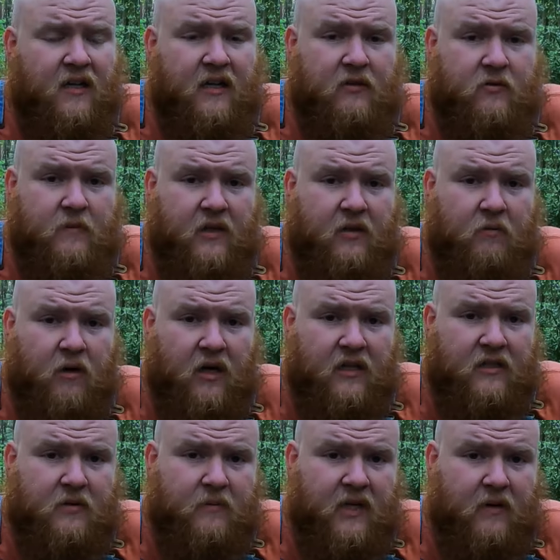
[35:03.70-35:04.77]
that gives me the
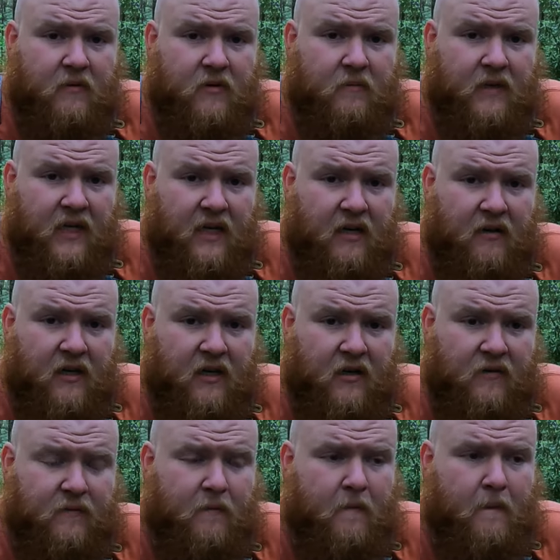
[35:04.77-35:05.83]
right to be able to be out
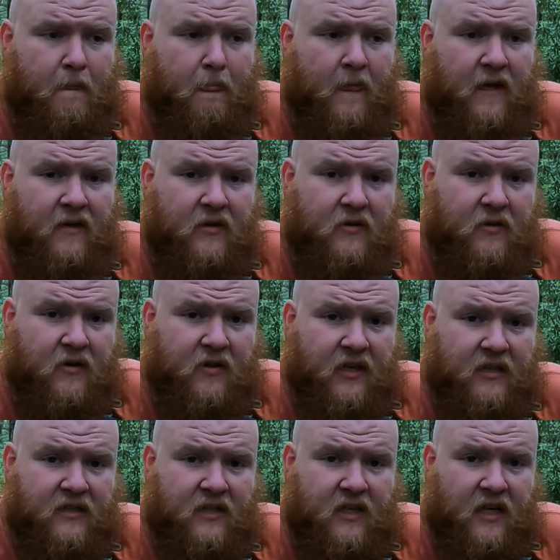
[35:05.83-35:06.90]
here and do the
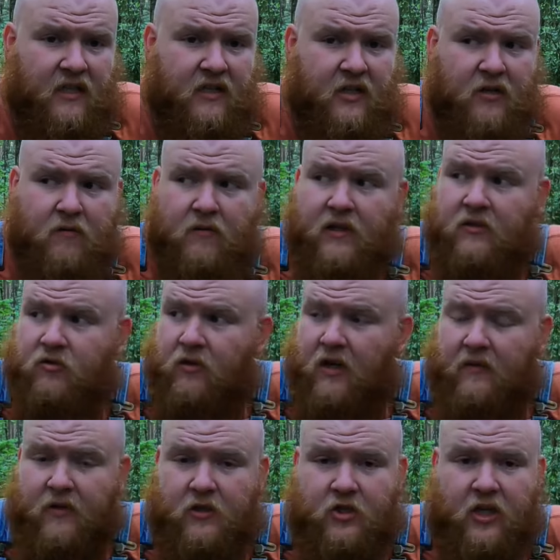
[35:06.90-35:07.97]
things that I do and
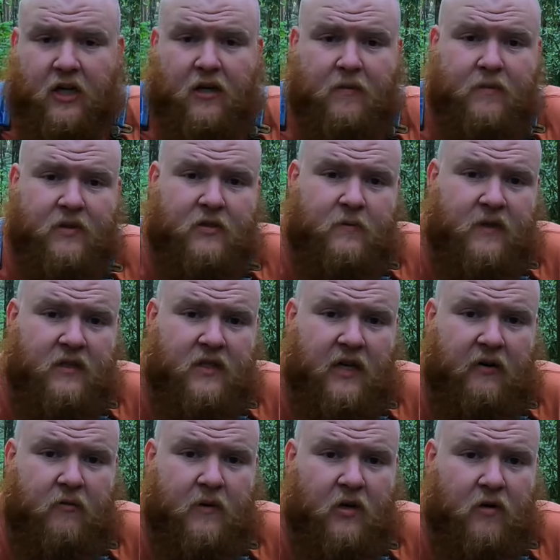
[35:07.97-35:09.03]
drive the Jeep and spend
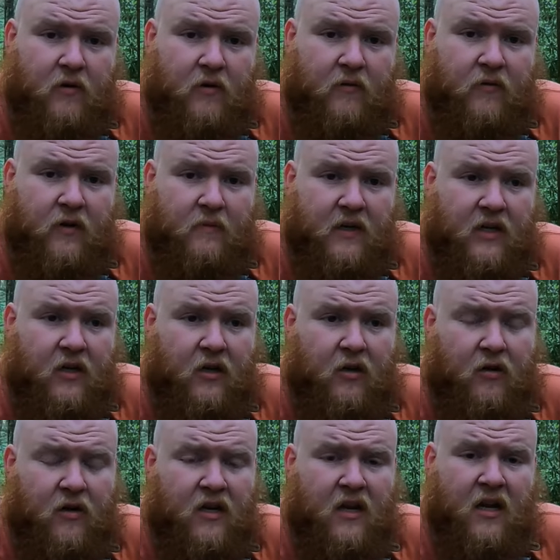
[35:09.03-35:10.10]
time with my girlfriend and my
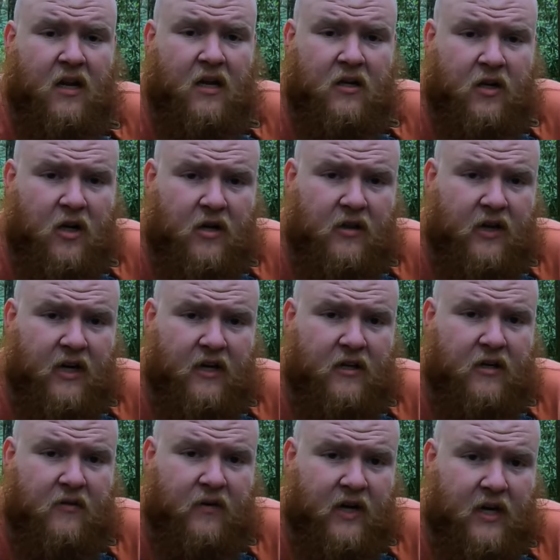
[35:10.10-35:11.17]
dog. None of that
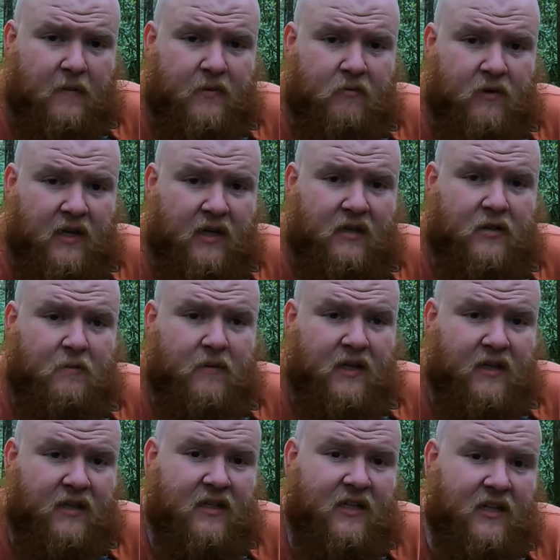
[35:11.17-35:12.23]
could have happened without the
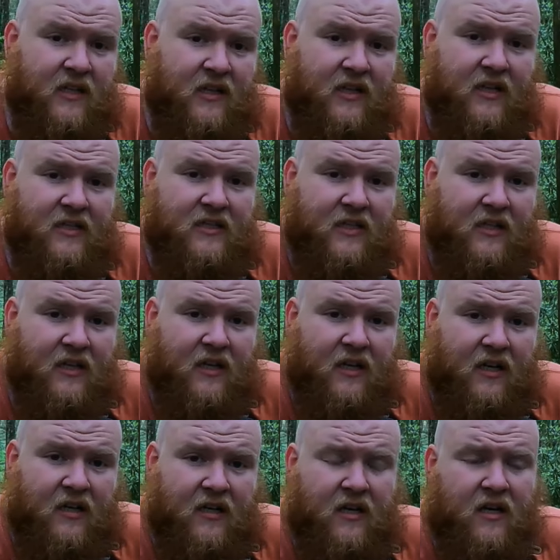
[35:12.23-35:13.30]
men that did the things they
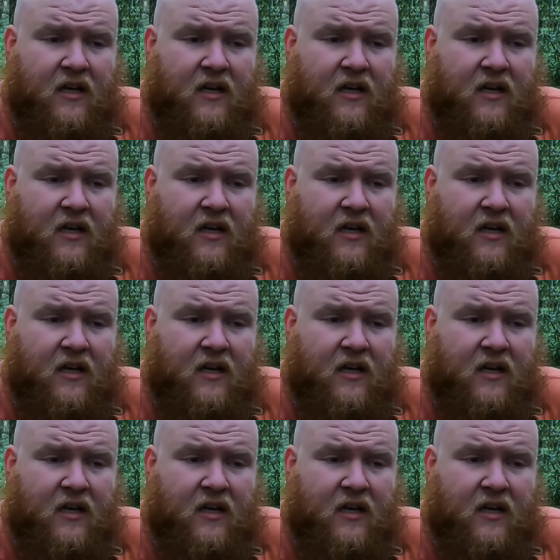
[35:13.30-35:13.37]
did